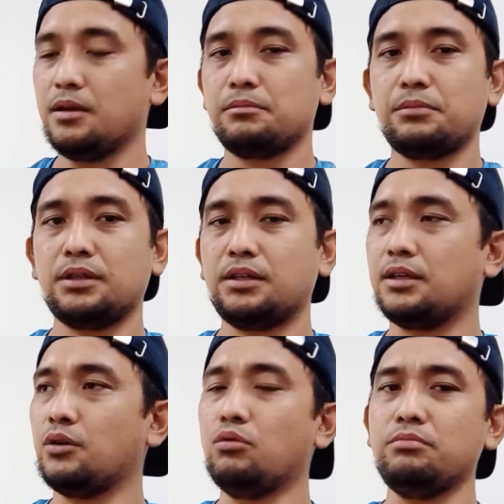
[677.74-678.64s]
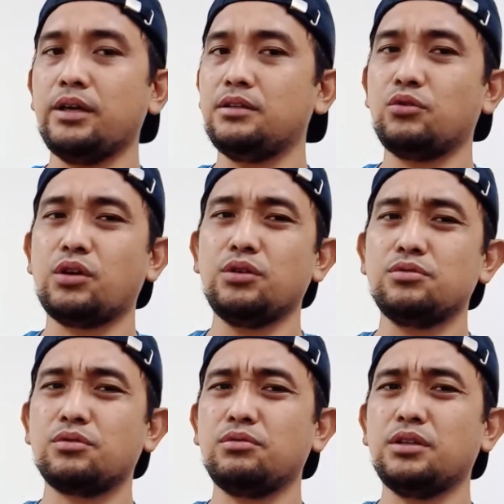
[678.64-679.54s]
But the homemade, you can use
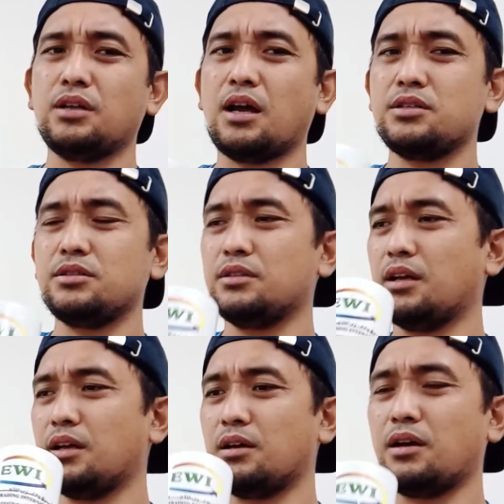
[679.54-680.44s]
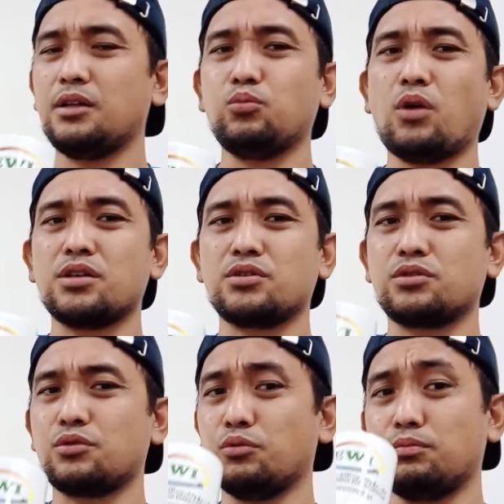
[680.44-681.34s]
only the hand wash
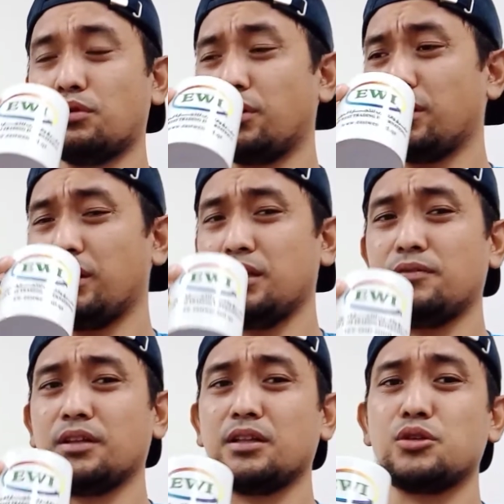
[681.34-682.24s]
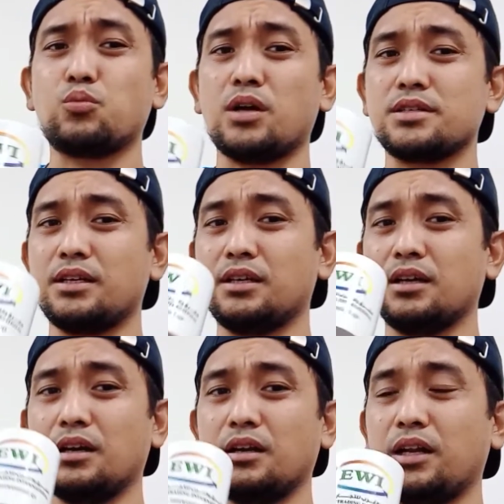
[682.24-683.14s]
soap, or even the
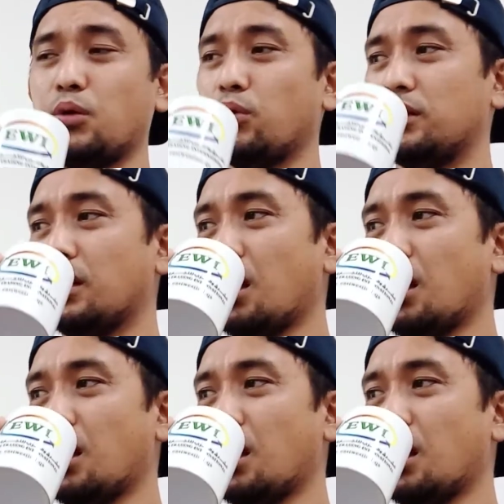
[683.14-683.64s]
dishwashing liquid